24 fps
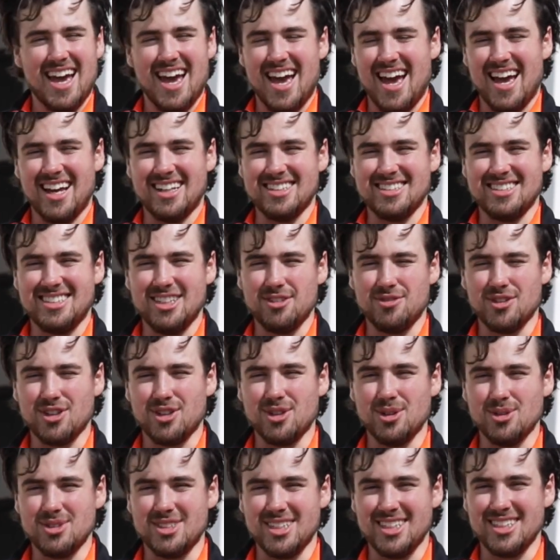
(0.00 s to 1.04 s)
and
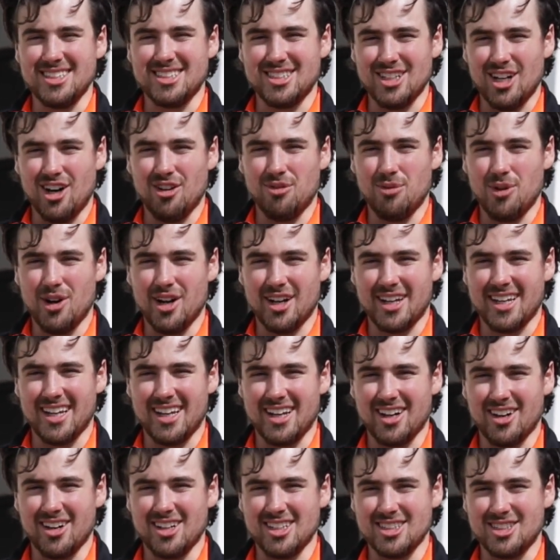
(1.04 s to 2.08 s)
difficulties of
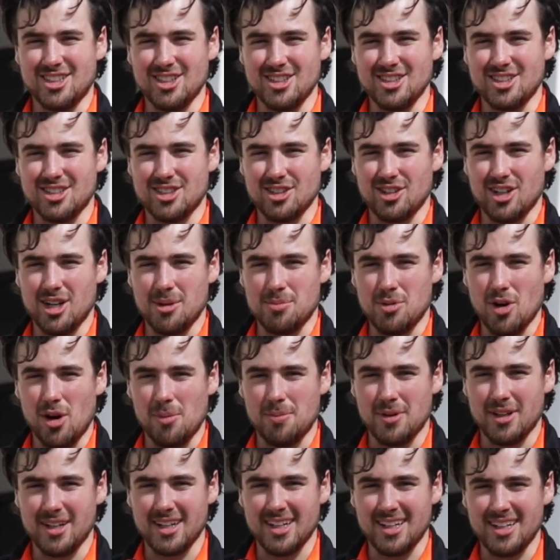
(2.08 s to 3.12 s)
working on a 2-storey
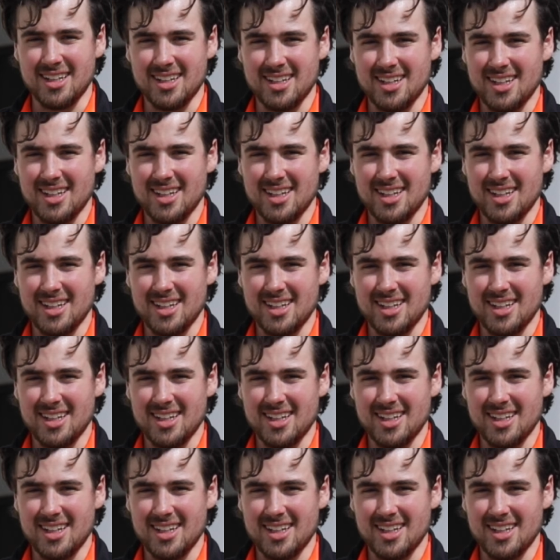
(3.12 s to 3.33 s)
property.